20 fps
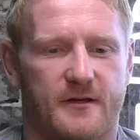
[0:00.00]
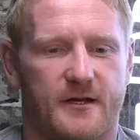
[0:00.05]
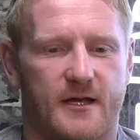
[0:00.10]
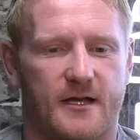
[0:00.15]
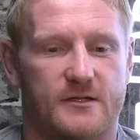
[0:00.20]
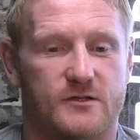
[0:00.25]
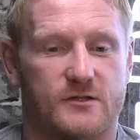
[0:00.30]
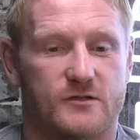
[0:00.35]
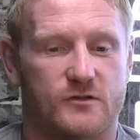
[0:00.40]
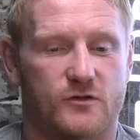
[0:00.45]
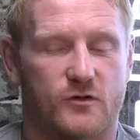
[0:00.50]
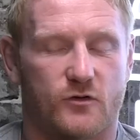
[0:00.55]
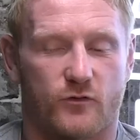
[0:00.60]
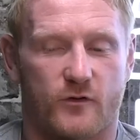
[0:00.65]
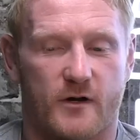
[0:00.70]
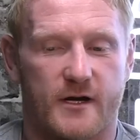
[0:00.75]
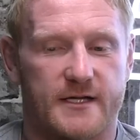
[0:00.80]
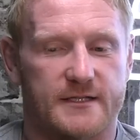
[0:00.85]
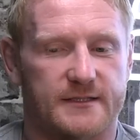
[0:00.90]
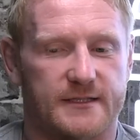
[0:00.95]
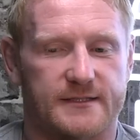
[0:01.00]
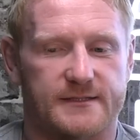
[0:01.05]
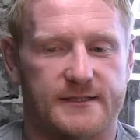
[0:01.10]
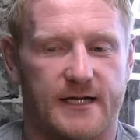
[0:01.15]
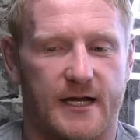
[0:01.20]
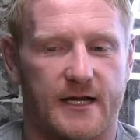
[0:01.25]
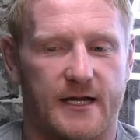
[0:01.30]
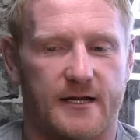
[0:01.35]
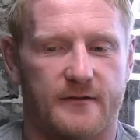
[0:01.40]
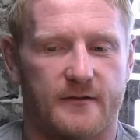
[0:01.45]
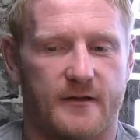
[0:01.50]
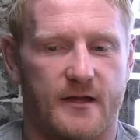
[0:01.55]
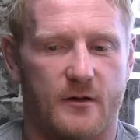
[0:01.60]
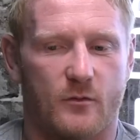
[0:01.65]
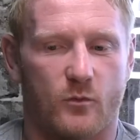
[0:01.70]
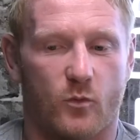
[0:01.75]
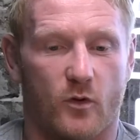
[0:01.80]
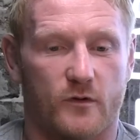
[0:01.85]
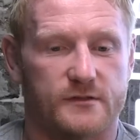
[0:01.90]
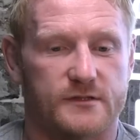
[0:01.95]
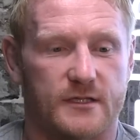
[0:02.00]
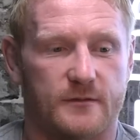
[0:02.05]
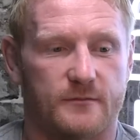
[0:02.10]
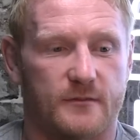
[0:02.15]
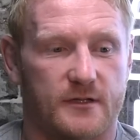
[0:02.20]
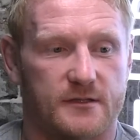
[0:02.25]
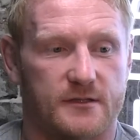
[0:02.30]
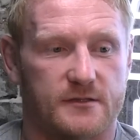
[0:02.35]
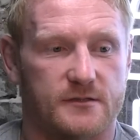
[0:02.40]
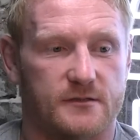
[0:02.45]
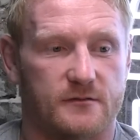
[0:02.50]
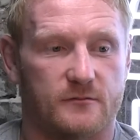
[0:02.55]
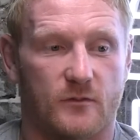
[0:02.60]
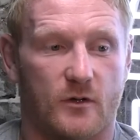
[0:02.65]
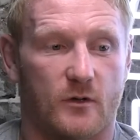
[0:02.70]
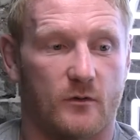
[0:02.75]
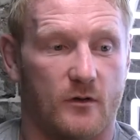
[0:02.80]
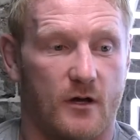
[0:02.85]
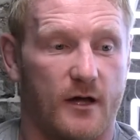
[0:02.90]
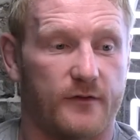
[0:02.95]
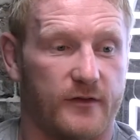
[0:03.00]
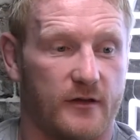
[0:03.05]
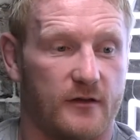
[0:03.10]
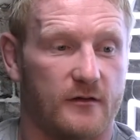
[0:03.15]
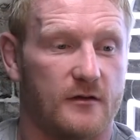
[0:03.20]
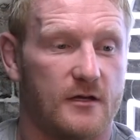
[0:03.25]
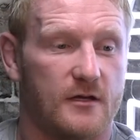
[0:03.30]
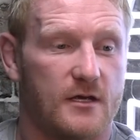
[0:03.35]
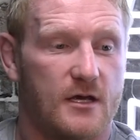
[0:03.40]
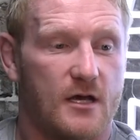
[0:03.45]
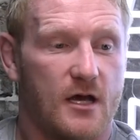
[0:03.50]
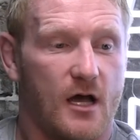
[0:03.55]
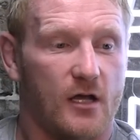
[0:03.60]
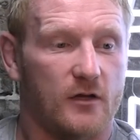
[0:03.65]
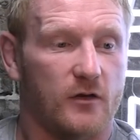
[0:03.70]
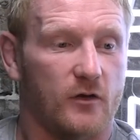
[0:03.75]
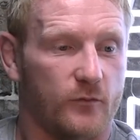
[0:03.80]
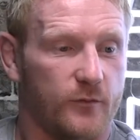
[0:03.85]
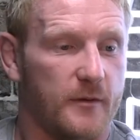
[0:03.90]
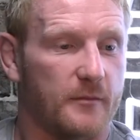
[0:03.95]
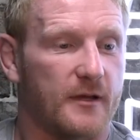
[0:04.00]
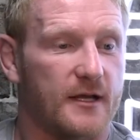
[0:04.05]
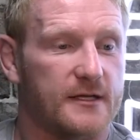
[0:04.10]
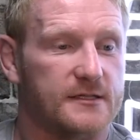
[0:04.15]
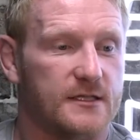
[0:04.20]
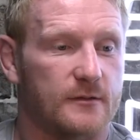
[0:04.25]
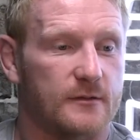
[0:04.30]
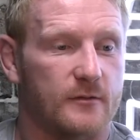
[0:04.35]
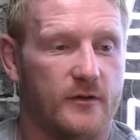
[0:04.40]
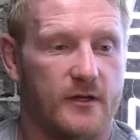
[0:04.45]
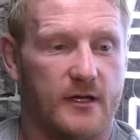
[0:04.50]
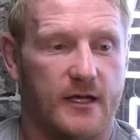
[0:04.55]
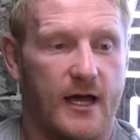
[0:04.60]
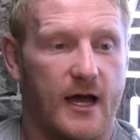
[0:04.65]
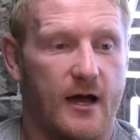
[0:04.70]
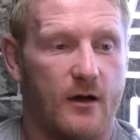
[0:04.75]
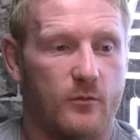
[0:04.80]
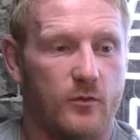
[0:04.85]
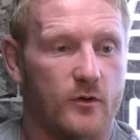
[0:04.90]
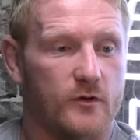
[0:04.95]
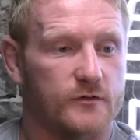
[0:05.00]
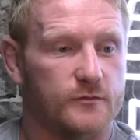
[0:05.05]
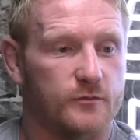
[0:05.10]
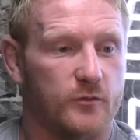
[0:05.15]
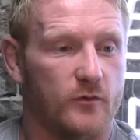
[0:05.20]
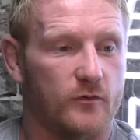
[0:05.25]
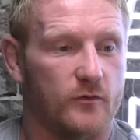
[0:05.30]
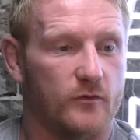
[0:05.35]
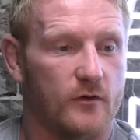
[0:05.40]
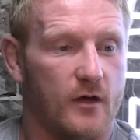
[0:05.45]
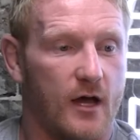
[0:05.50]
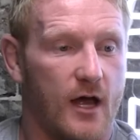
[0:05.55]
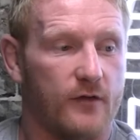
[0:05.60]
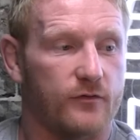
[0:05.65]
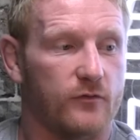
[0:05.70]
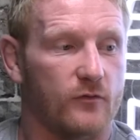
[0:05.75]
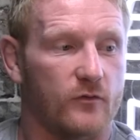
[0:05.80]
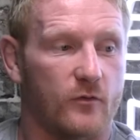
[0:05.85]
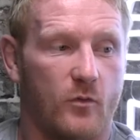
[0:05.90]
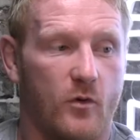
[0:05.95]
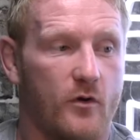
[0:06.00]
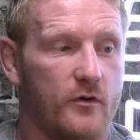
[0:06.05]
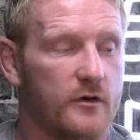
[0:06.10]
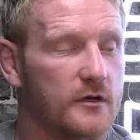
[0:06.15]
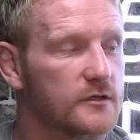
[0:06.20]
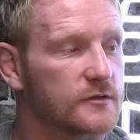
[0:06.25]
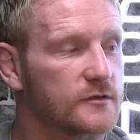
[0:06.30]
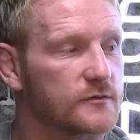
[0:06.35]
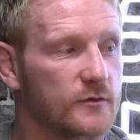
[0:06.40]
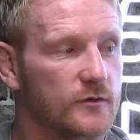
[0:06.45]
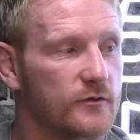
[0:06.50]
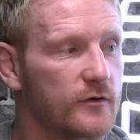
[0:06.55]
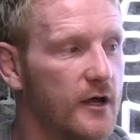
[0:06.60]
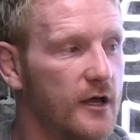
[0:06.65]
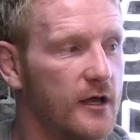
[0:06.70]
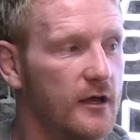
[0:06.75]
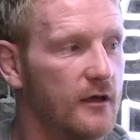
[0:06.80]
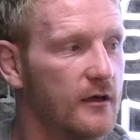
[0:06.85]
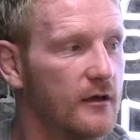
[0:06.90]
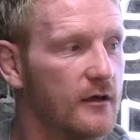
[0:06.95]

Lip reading: it's crazily tight in there. One team that's I think a lot of people asking about the Cowboys, but I thought the Warriors were great.